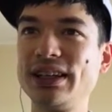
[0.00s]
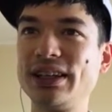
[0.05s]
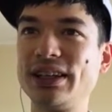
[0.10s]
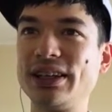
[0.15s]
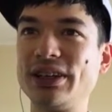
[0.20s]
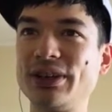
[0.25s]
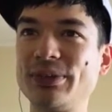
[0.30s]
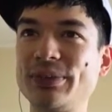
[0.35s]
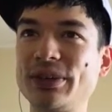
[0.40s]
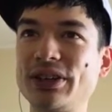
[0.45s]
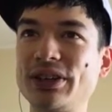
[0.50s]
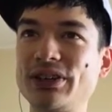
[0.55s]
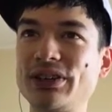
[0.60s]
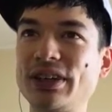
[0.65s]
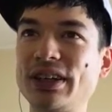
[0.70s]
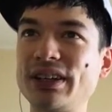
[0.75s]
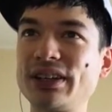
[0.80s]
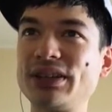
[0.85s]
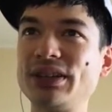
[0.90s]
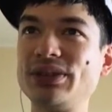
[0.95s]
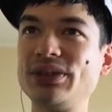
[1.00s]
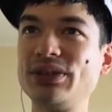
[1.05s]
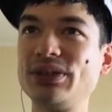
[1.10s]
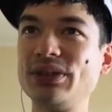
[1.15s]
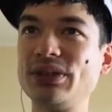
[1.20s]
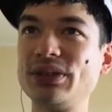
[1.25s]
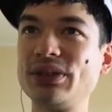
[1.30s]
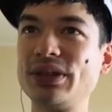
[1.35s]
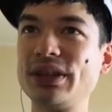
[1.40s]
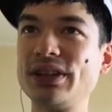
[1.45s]
Um, because that gives you
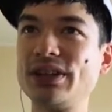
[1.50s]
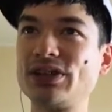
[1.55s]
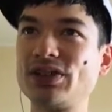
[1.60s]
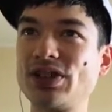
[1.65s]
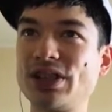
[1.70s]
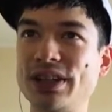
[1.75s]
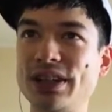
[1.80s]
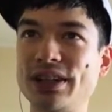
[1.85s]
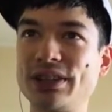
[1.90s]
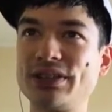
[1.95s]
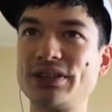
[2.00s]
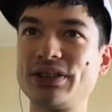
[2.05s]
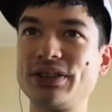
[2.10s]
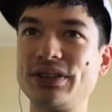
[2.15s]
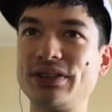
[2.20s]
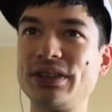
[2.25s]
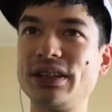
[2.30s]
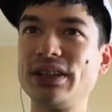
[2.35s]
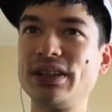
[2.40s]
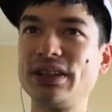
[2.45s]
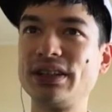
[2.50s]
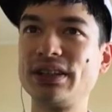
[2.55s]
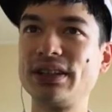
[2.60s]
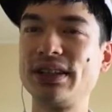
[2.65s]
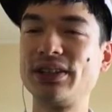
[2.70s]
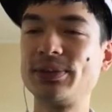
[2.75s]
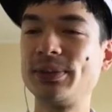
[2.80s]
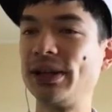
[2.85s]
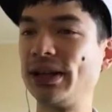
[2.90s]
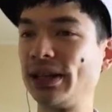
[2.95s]
the greatest chance of hitting
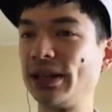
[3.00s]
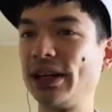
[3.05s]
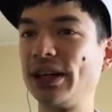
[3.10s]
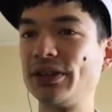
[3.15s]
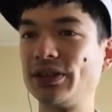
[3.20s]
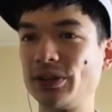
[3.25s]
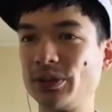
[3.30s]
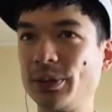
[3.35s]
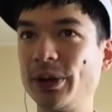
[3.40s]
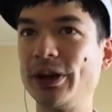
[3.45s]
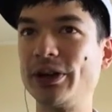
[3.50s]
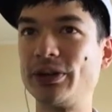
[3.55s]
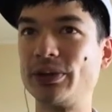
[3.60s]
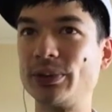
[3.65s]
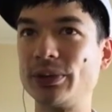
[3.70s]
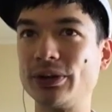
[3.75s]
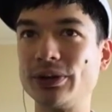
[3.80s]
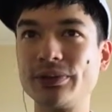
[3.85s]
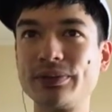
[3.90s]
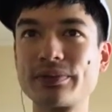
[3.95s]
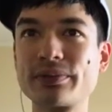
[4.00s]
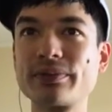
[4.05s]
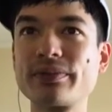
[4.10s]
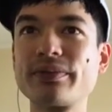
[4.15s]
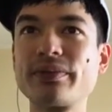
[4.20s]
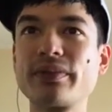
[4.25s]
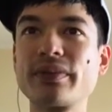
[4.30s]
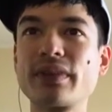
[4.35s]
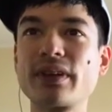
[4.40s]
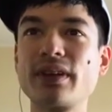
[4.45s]
as many guys as possible.
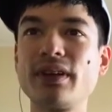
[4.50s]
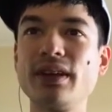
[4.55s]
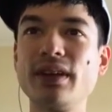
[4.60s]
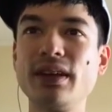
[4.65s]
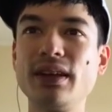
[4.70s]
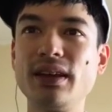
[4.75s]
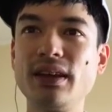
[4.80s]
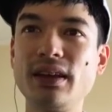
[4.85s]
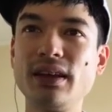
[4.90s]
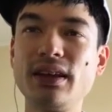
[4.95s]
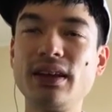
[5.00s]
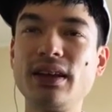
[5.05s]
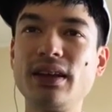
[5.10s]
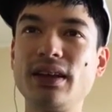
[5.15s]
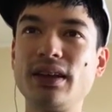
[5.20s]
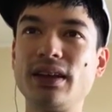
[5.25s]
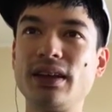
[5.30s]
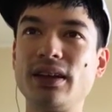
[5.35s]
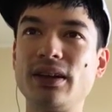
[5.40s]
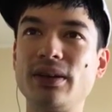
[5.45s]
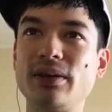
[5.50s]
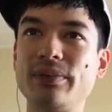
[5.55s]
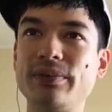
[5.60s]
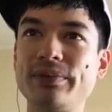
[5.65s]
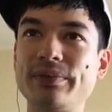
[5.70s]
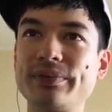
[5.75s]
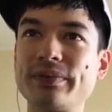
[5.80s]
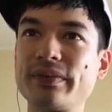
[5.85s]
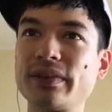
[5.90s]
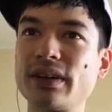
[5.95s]

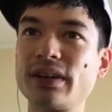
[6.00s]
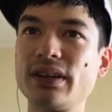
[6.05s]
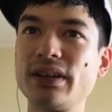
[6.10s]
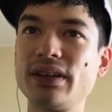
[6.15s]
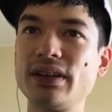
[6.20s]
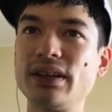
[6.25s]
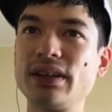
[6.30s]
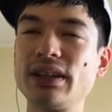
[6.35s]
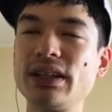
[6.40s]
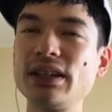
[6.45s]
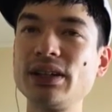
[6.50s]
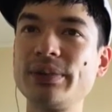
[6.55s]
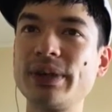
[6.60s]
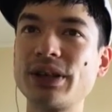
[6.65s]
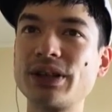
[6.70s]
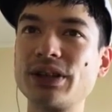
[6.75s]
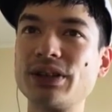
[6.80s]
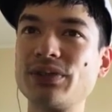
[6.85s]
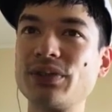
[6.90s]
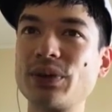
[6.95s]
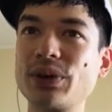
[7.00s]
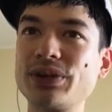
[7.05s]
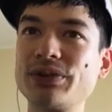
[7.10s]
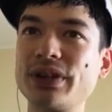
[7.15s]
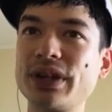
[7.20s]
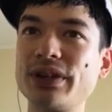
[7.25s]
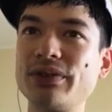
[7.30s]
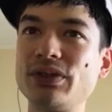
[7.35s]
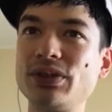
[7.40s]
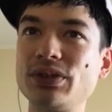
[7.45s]
Um, thing about the
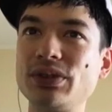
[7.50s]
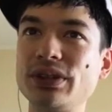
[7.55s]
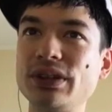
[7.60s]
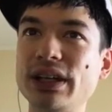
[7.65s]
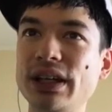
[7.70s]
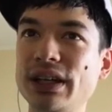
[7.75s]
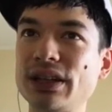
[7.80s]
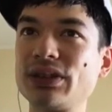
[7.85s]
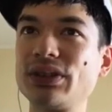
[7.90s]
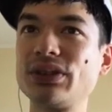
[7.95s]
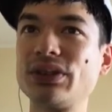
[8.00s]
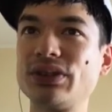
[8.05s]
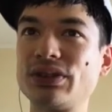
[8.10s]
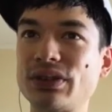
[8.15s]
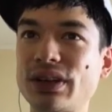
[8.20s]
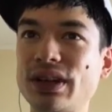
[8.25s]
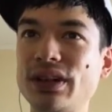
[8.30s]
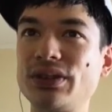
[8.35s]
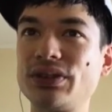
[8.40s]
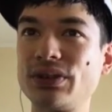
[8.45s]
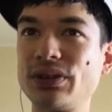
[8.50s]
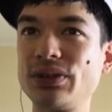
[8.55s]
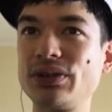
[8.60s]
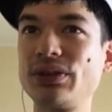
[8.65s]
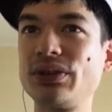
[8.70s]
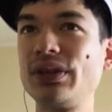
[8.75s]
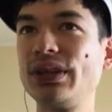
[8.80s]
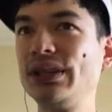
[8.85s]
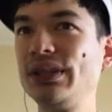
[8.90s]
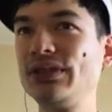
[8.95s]
45 degree angle is that it's
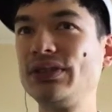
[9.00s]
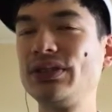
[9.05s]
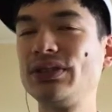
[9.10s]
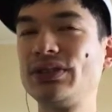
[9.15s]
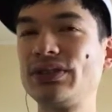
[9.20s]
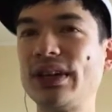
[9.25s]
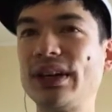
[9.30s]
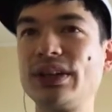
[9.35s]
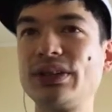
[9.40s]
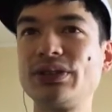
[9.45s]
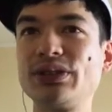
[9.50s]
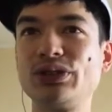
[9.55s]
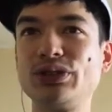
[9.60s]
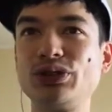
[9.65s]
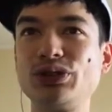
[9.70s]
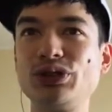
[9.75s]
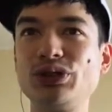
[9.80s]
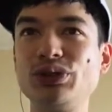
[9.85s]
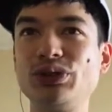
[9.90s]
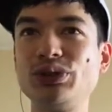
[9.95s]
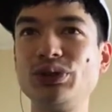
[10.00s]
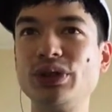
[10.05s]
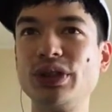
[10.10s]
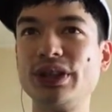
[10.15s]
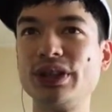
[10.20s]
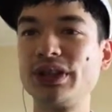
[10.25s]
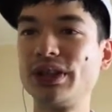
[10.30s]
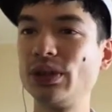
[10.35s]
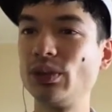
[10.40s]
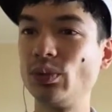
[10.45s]
also the easiest angle to
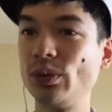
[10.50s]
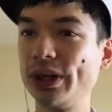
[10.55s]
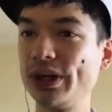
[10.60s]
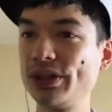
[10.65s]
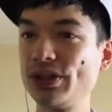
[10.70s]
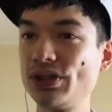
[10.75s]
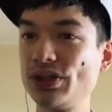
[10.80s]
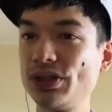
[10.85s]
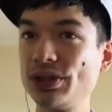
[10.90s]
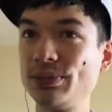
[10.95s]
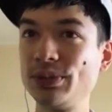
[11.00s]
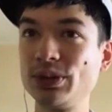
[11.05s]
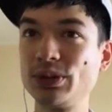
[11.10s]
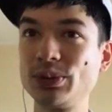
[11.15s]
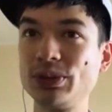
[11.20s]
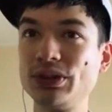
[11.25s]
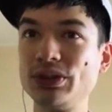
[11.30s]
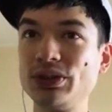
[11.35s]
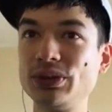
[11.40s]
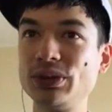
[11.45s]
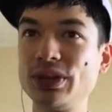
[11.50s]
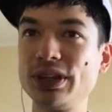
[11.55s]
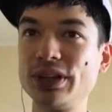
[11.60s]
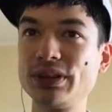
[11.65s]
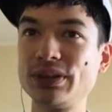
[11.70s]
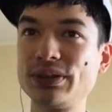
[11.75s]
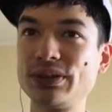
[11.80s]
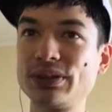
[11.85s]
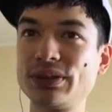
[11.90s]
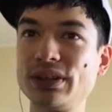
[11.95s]
uh, get wedged in between two
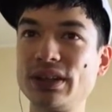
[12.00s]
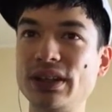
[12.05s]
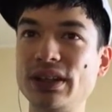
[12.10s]
guys.